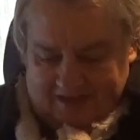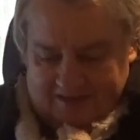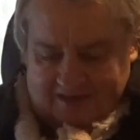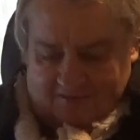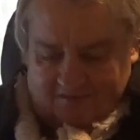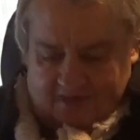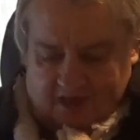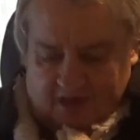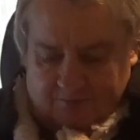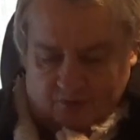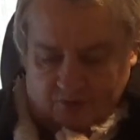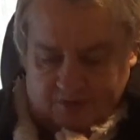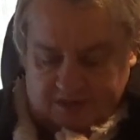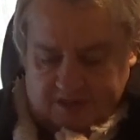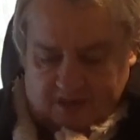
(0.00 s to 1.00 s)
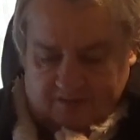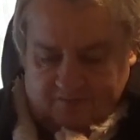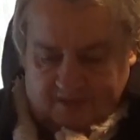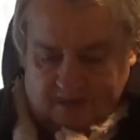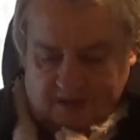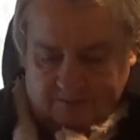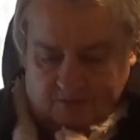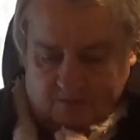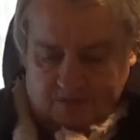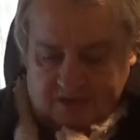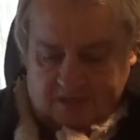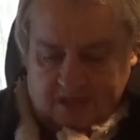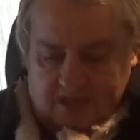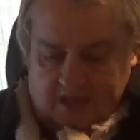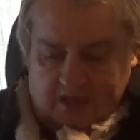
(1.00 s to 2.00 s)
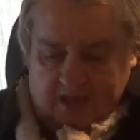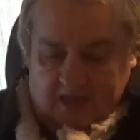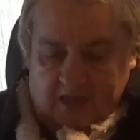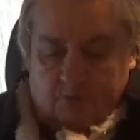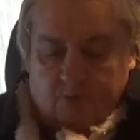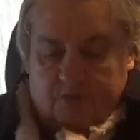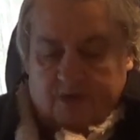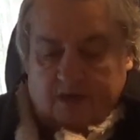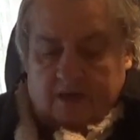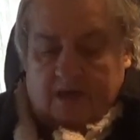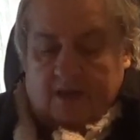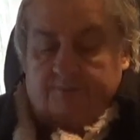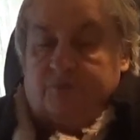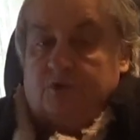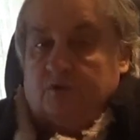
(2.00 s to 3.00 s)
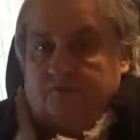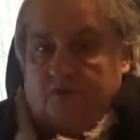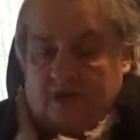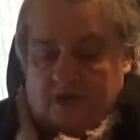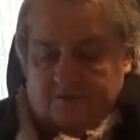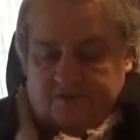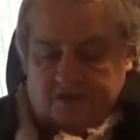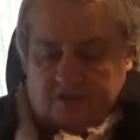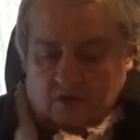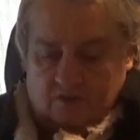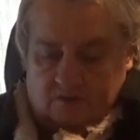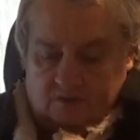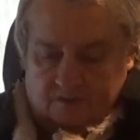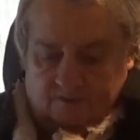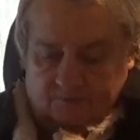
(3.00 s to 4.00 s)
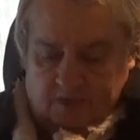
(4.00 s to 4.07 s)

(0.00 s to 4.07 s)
Tough Cowboys. And we've got a beautiful love song